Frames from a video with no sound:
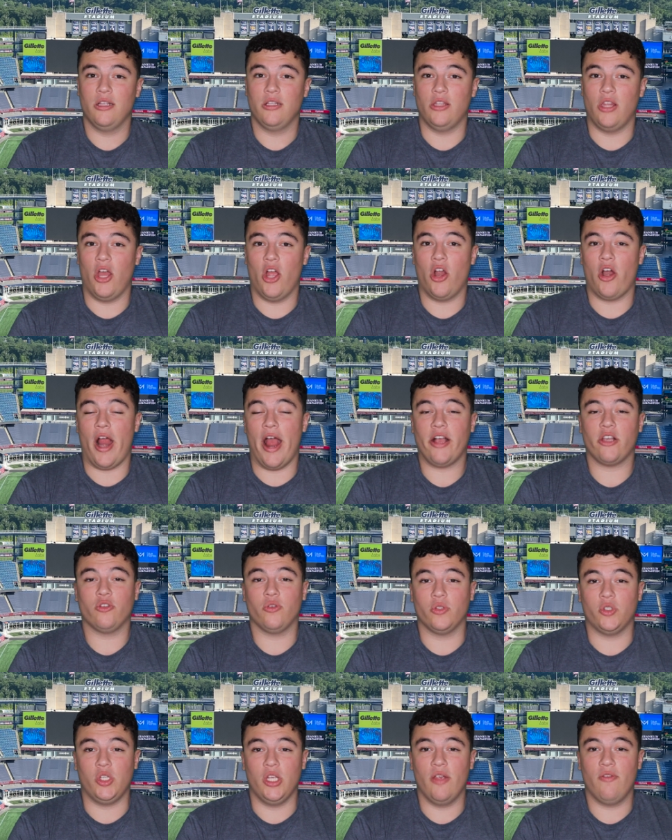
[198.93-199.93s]
their
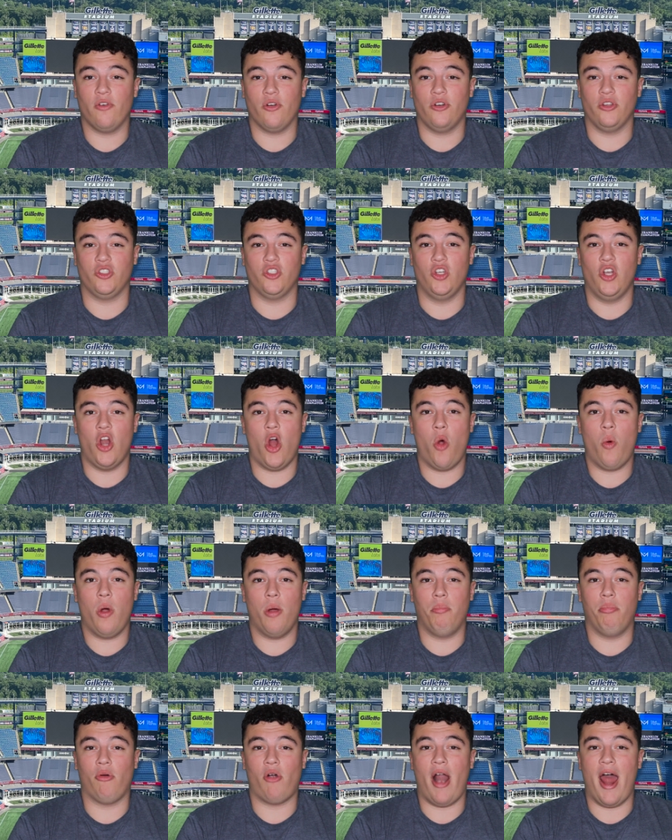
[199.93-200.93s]
ex-receiver is
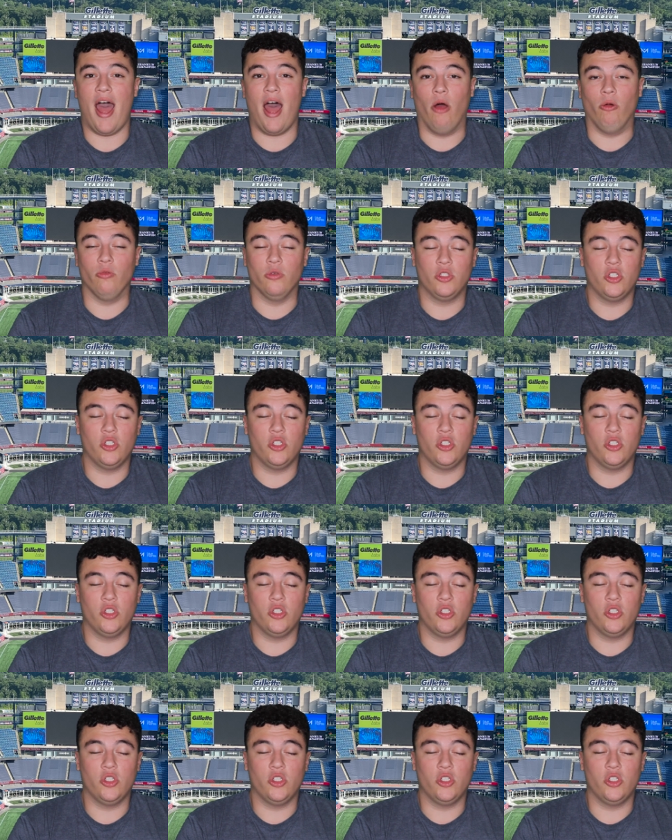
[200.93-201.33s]
Noah Brown.